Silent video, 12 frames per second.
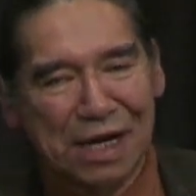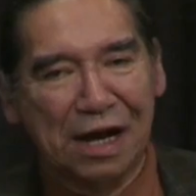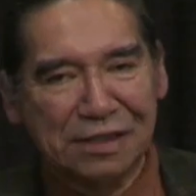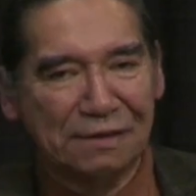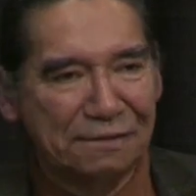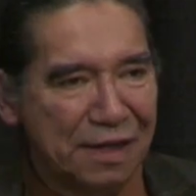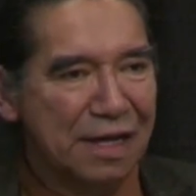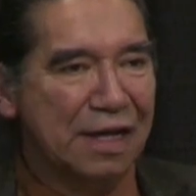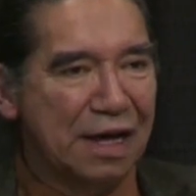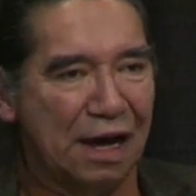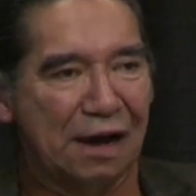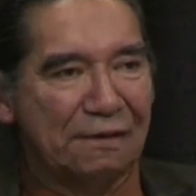because of,
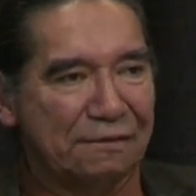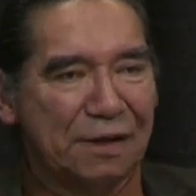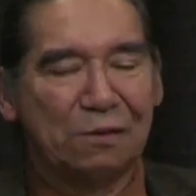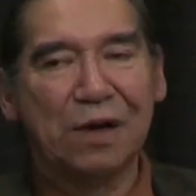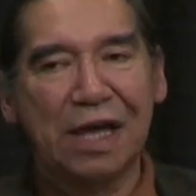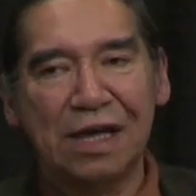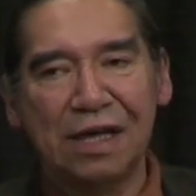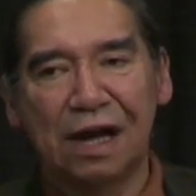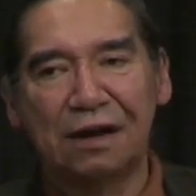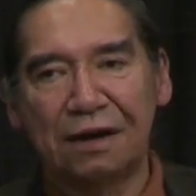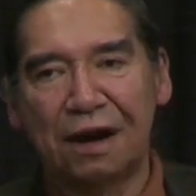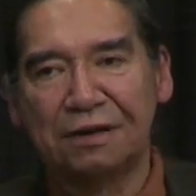of the way
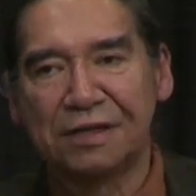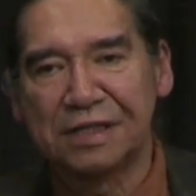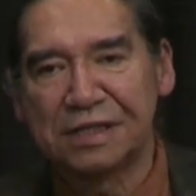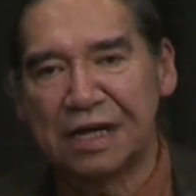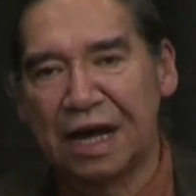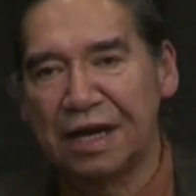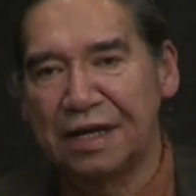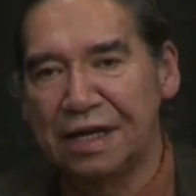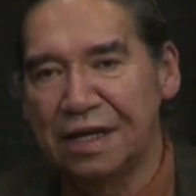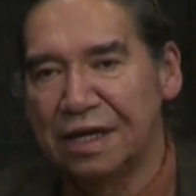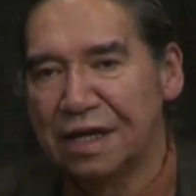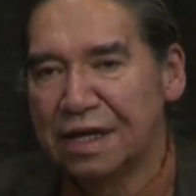our, our
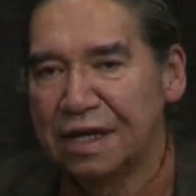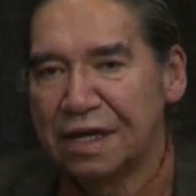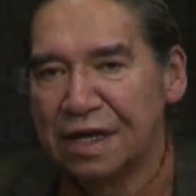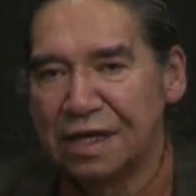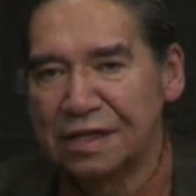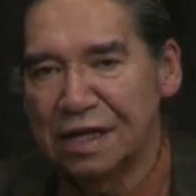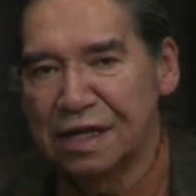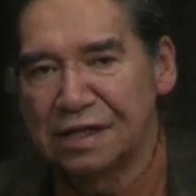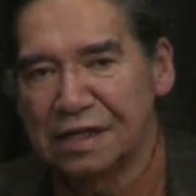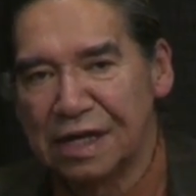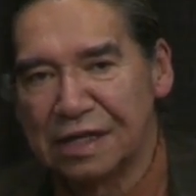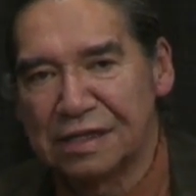society is,
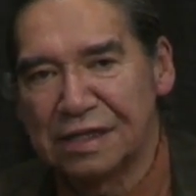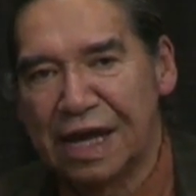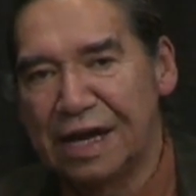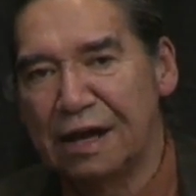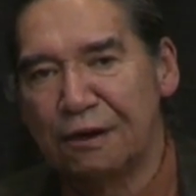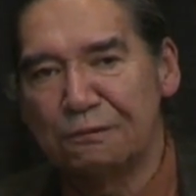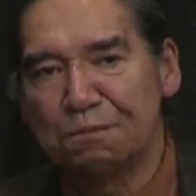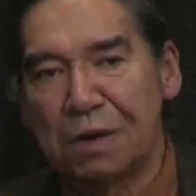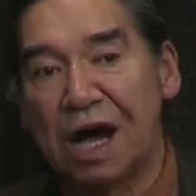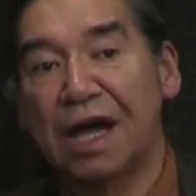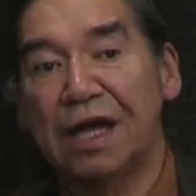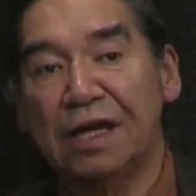is, is laid out
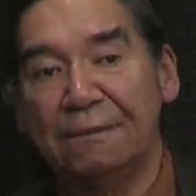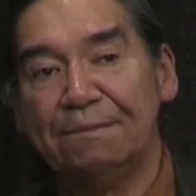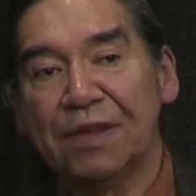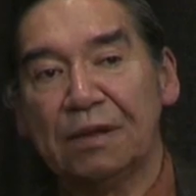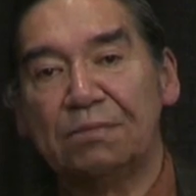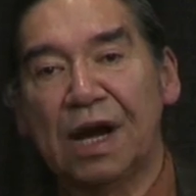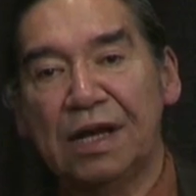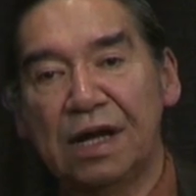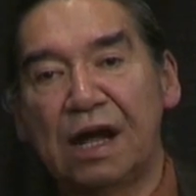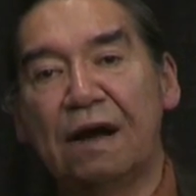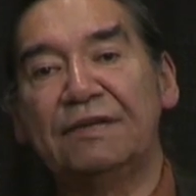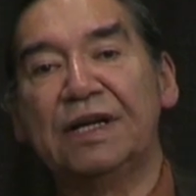by by
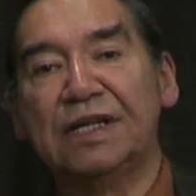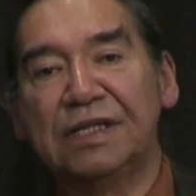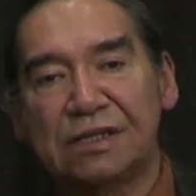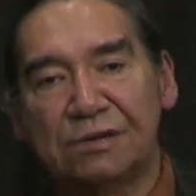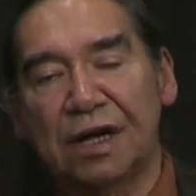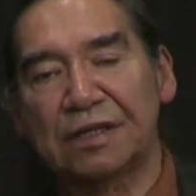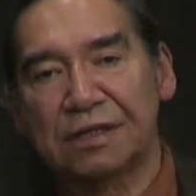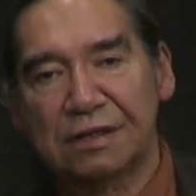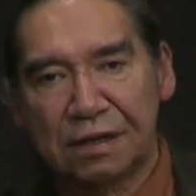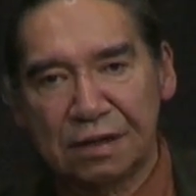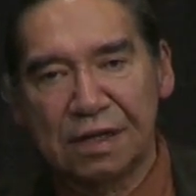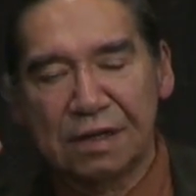the governance
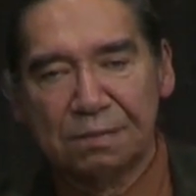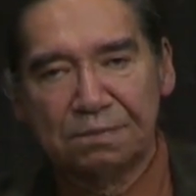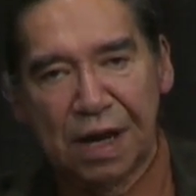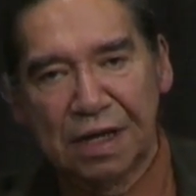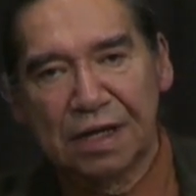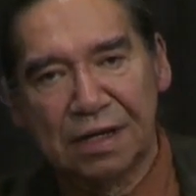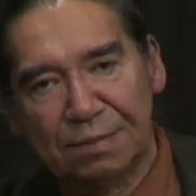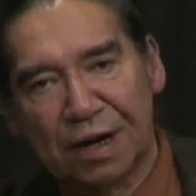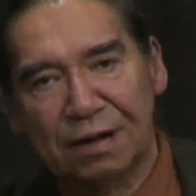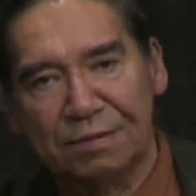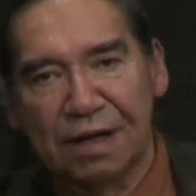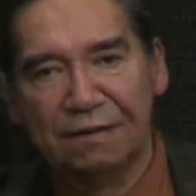structure, by the
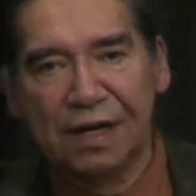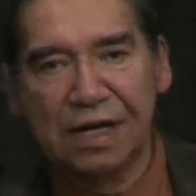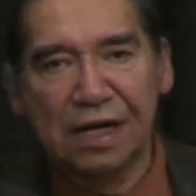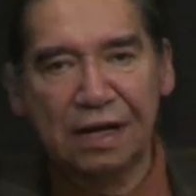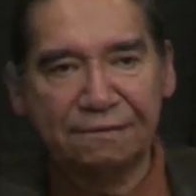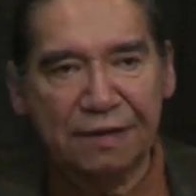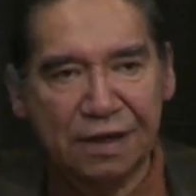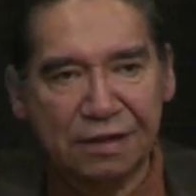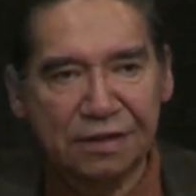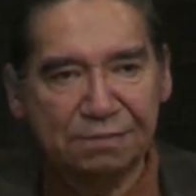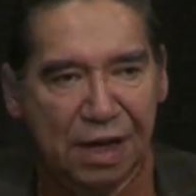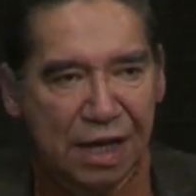Department of Indian
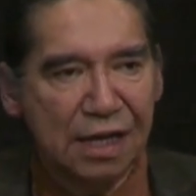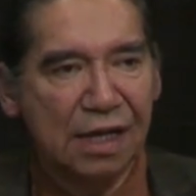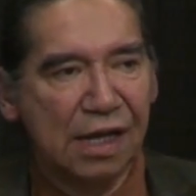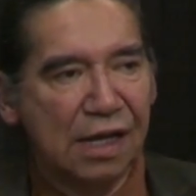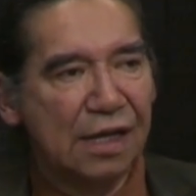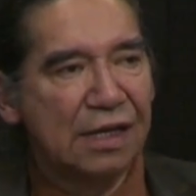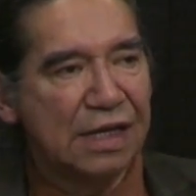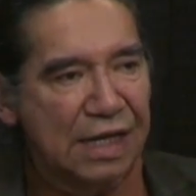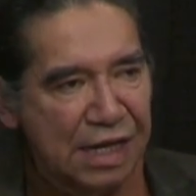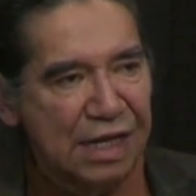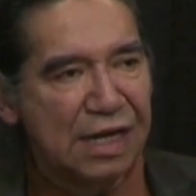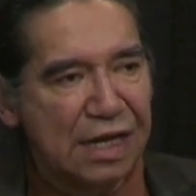Affairs, by
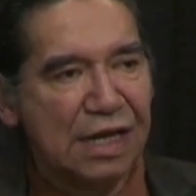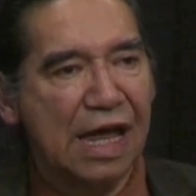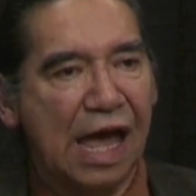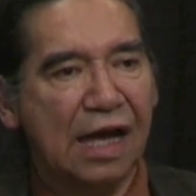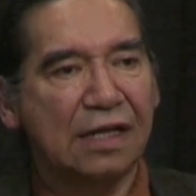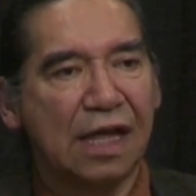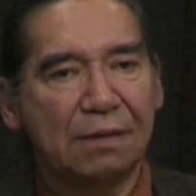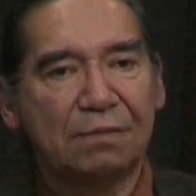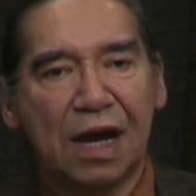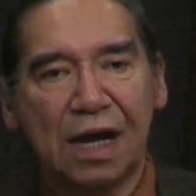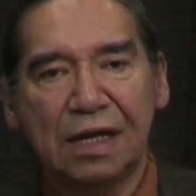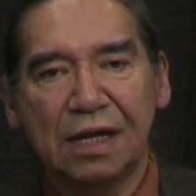the Indian Act, and
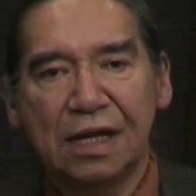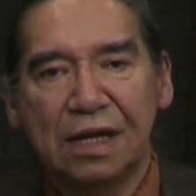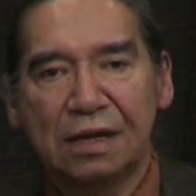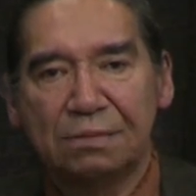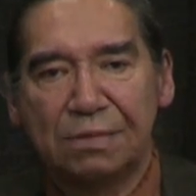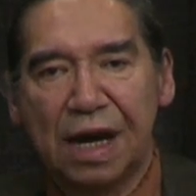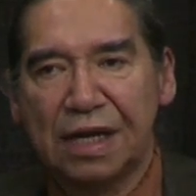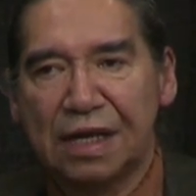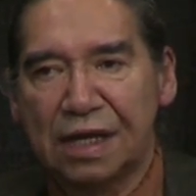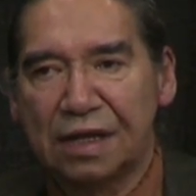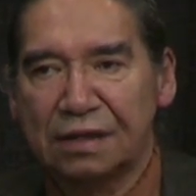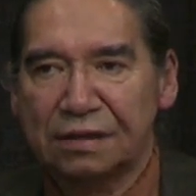by, by
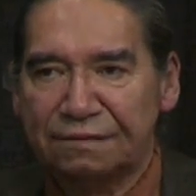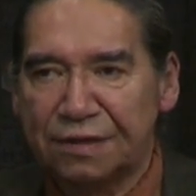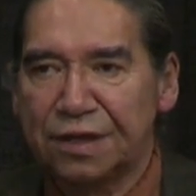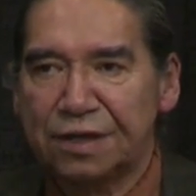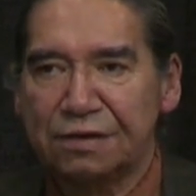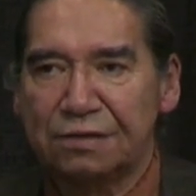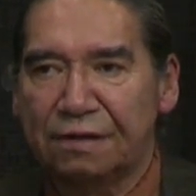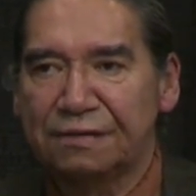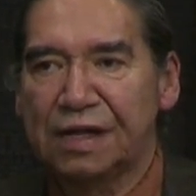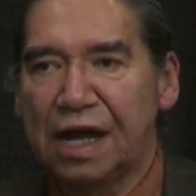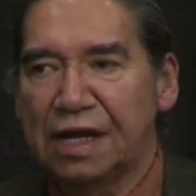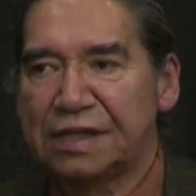the virtue
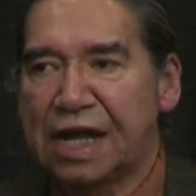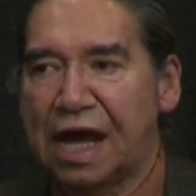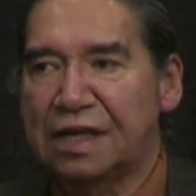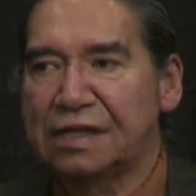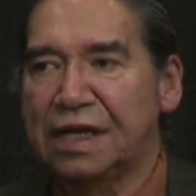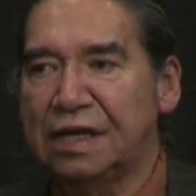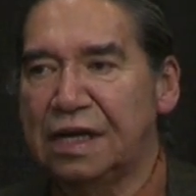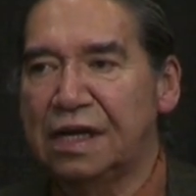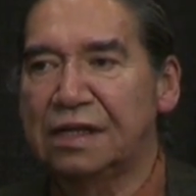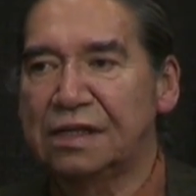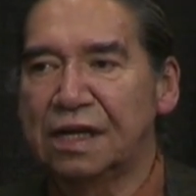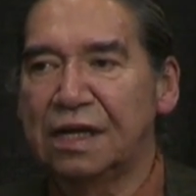of status
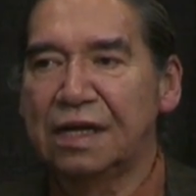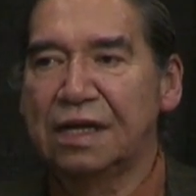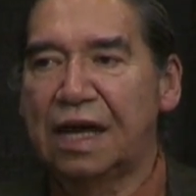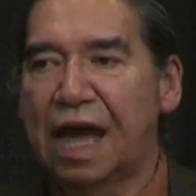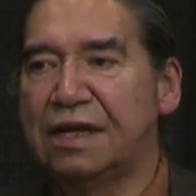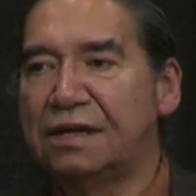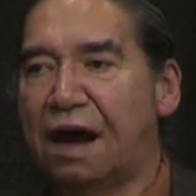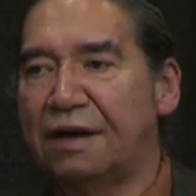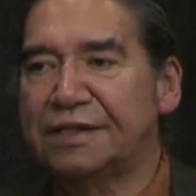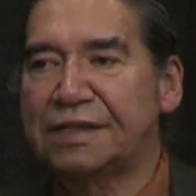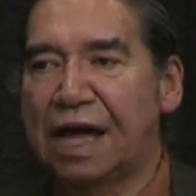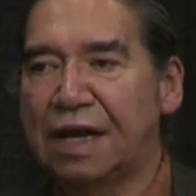Indians and
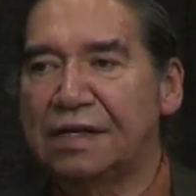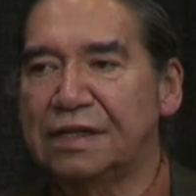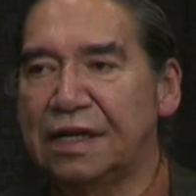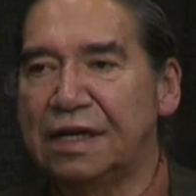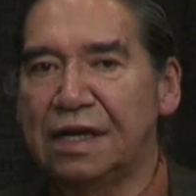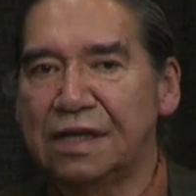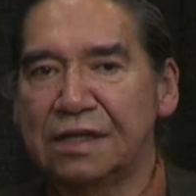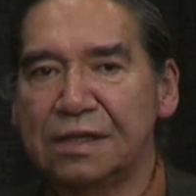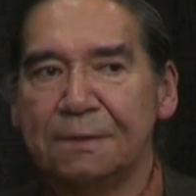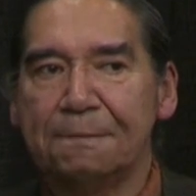non-status Indians.